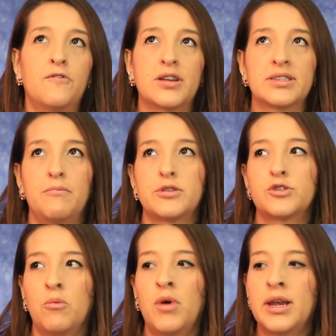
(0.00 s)
for example,
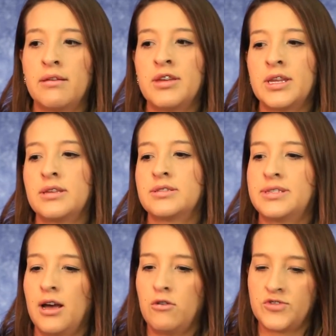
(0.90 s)
someone living in
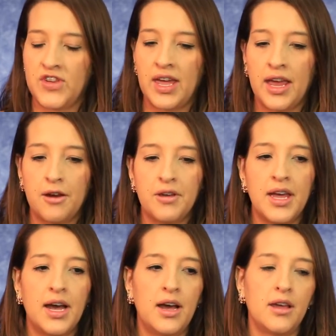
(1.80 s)
San Jose
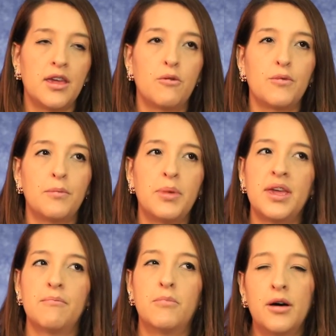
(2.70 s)
area, it would
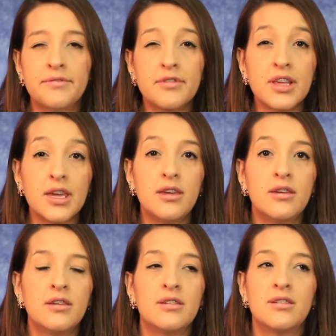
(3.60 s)
be monthly,
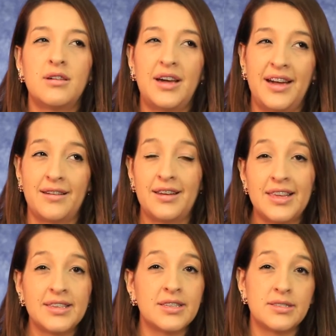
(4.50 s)
at
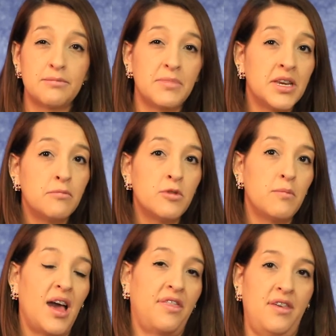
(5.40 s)
least as a
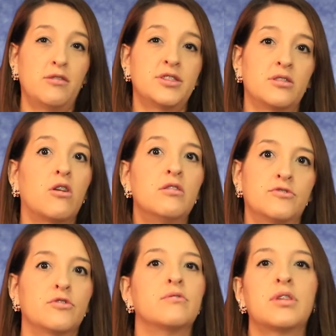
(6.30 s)
minimum,
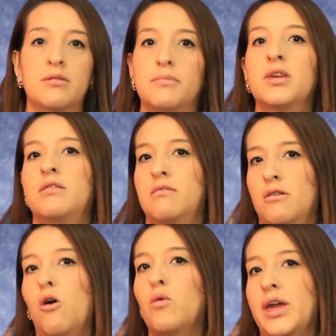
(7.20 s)
$1,000, so you can be
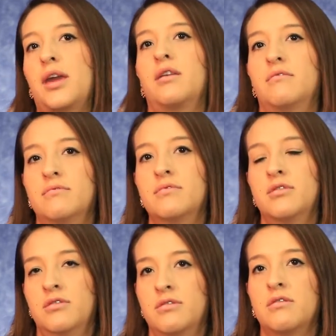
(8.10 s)
okay.
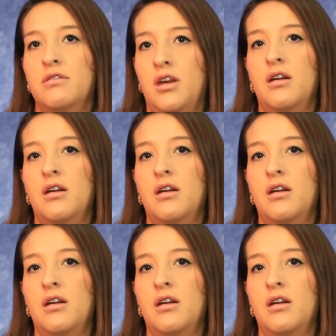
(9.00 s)
Yeah.